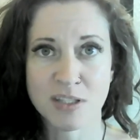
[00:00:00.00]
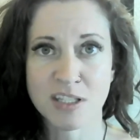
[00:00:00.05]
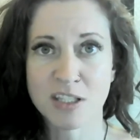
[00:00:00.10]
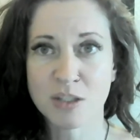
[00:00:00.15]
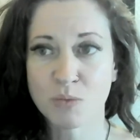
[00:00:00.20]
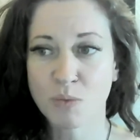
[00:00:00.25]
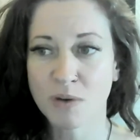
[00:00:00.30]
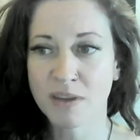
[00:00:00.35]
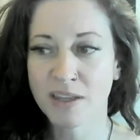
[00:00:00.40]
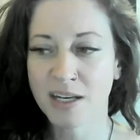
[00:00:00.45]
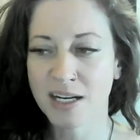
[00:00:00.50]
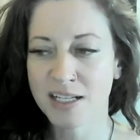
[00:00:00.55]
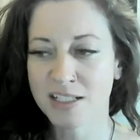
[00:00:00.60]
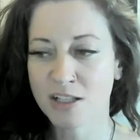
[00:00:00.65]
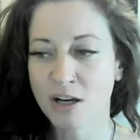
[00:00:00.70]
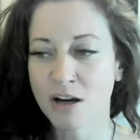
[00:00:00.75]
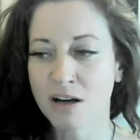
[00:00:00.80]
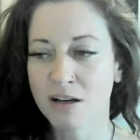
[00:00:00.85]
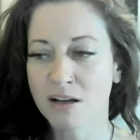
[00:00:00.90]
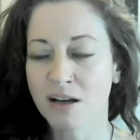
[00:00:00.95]
So this is one that
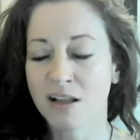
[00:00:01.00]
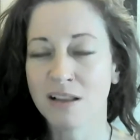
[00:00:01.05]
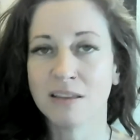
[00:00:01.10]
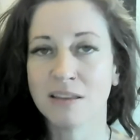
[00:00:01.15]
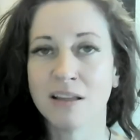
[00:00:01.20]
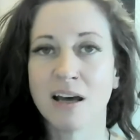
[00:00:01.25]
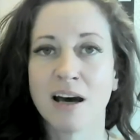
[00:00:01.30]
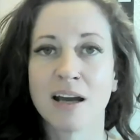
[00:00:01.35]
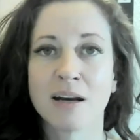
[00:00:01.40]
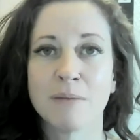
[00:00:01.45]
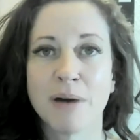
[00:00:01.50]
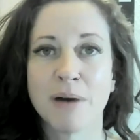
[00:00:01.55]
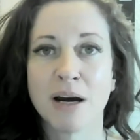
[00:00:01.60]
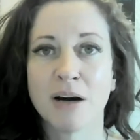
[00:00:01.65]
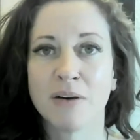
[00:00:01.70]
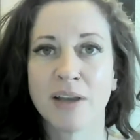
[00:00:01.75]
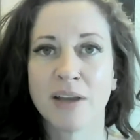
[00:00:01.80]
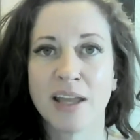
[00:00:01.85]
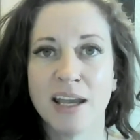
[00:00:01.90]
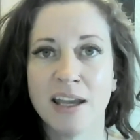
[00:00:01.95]
I talk a lot
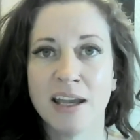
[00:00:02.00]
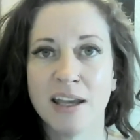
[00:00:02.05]
about